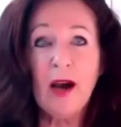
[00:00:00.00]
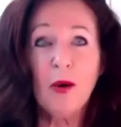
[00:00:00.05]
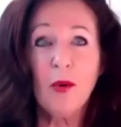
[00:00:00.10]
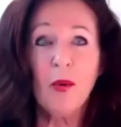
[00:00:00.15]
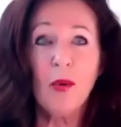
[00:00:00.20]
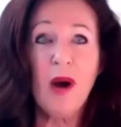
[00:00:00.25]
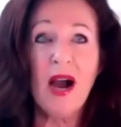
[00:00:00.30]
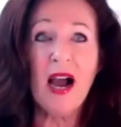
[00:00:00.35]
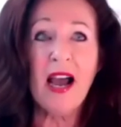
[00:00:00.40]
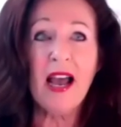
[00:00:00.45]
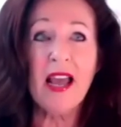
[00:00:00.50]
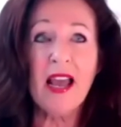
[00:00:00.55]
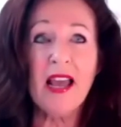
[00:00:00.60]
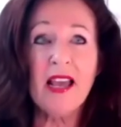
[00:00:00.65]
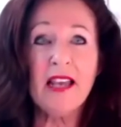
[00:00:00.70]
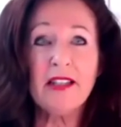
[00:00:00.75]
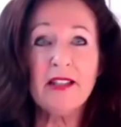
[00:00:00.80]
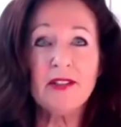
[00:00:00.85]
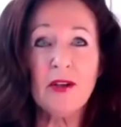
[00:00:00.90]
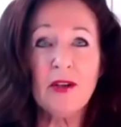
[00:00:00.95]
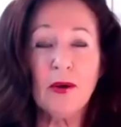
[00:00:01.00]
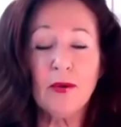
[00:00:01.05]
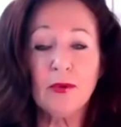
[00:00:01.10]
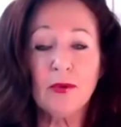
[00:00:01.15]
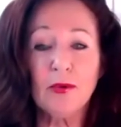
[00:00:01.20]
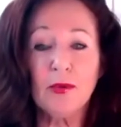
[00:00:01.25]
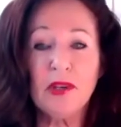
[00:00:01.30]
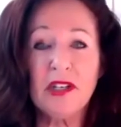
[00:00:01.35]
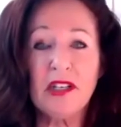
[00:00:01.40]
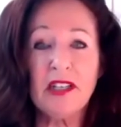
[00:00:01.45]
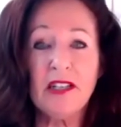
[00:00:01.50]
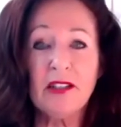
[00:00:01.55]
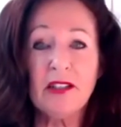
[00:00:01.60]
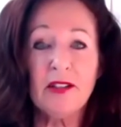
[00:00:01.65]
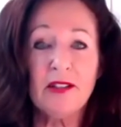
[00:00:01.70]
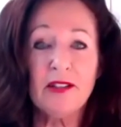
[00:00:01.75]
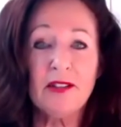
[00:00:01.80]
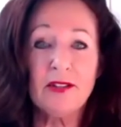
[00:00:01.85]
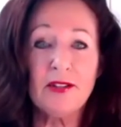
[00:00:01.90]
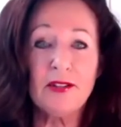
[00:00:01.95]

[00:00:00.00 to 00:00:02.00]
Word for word: Why don't we